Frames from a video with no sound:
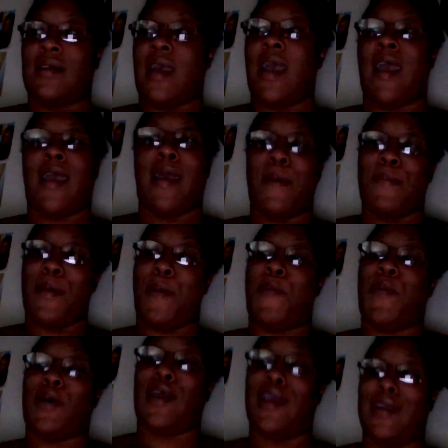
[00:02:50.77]
I have been
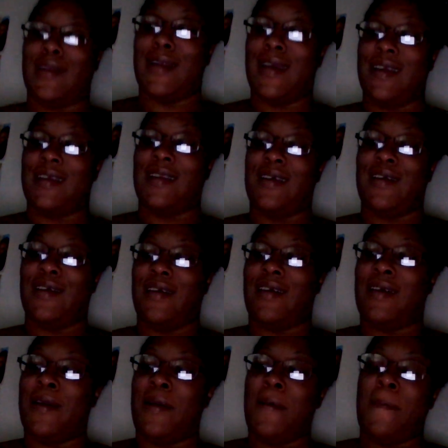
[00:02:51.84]
putting that there
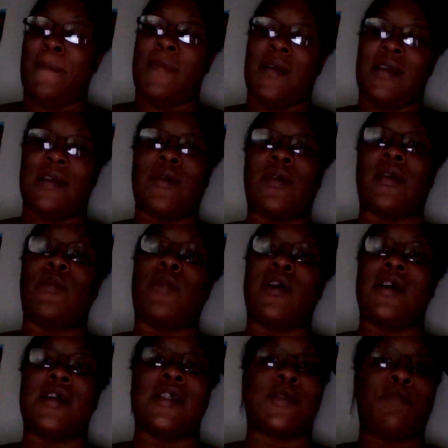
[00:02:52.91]
where
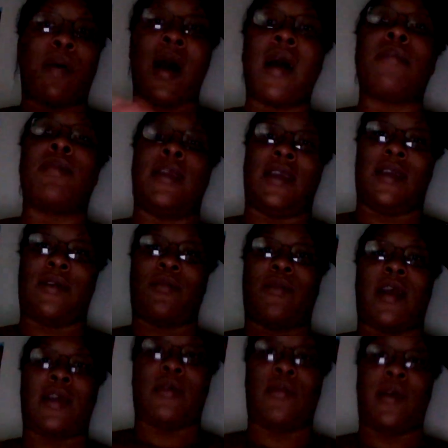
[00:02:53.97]
it's public
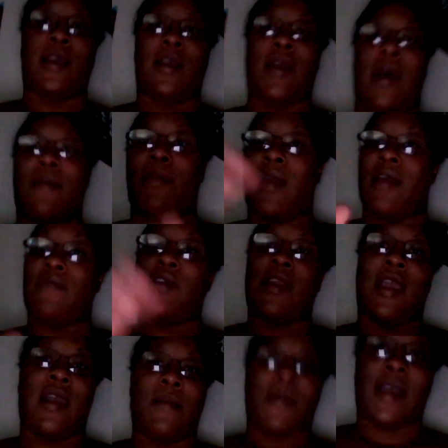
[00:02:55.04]
right away. i every
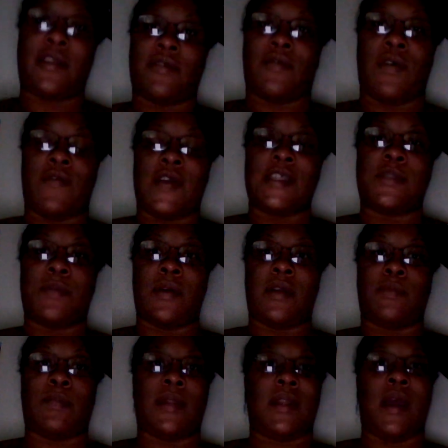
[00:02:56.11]
day I'm active on Facebook,
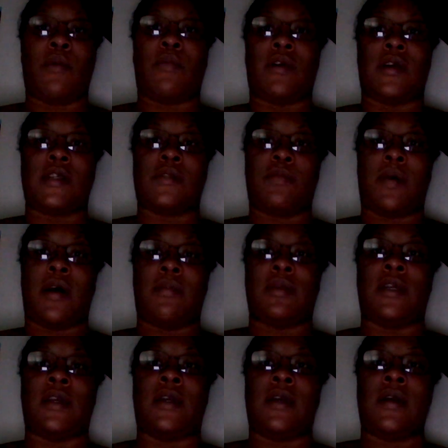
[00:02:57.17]
but not where it's public.